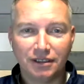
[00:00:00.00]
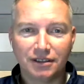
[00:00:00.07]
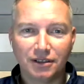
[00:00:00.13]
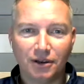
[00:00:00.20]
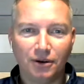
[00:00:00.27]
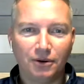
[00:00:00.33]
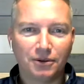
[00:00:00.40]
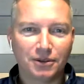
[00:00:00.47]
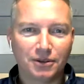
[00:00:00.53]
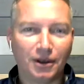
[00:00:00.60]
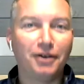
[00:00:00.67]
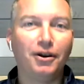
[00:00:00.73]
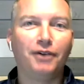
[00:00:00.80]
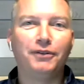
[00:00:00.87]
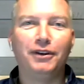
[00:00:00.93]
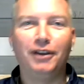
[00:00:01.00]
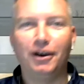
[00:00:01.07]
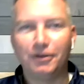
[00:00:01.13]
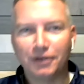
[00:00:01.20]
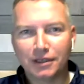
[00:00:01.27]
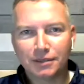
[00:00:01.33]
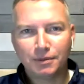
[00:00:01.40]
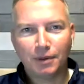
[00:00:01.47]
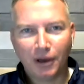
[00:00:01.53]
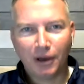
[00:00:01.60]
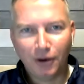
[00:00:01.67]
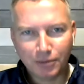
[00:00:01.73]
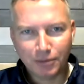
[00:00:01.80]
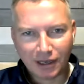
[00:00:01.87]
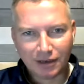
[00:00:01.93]
So I don't know if you know this, but my
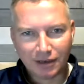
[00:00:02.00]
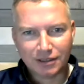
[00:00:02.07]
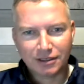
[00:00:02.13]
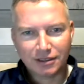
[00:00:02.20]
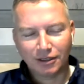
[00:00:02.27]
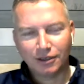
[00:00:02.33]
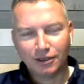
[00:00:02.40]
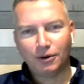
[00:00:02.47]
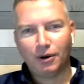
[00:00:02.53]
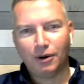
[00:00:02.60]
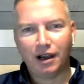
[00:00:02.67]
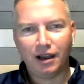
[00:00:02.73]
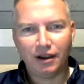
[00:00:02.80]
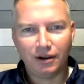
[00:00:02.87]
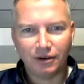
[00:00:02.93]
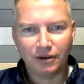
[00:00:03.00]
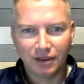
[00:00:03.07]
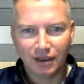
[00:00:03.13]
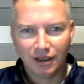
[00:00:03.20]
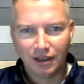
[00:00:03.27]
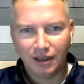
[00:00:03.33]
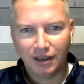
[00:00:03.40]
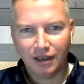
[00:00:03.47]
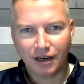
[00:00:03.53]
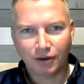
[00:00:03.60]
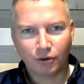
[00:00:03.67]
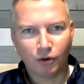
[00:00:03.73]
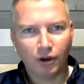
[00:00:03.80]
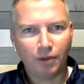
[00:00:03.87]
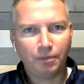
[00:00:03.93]
hometown is Toledo, Ohio. And I
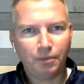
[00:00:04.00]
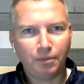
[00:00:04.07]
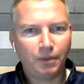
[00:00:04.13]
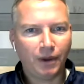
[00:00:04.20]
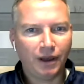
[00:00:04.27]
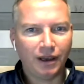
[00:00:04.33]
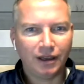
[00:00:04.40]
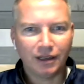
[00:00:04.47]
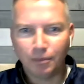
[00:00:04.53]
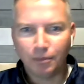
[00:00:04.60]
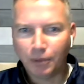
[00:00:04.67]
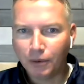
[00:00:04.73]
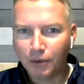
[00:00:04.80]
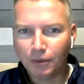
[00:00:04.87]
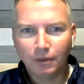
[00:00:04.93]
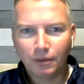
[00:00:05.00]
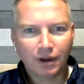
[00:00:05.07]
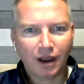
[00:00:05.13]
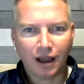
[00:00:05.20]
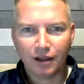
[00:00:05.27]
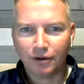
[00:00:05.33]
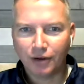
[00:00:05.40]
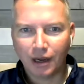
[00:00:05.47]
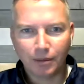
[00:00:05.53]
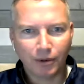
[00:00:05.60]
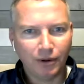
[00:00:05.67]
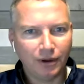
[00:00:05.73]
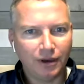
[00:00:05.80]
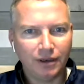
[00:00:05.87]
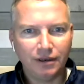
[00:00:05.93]
grew up in a blue collar
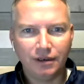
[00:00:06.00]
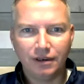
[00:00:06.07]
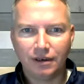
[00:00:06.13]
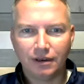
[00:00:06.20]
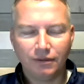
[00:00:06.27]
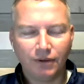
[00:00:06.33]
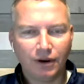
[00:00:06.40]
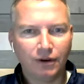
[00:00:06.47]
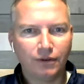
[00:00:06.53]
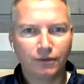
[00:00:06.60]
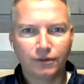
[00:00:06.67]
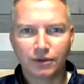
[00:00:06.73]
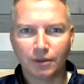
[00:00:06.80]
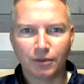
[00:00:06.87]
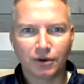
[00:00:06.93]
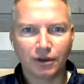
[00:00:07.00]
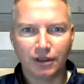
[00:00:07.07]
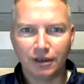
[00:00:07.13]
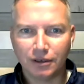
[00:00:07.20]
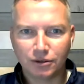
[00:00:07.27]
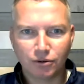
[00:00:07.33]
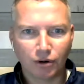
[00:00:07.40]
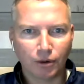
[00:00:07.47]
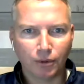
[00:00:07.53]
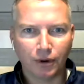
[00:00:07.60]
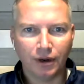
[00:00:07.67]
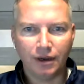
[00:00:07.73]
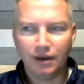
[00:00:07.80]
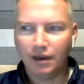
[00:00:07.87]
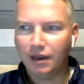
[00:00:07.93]
neighborhood, very similar to the industry we're
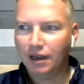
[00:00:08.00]
in.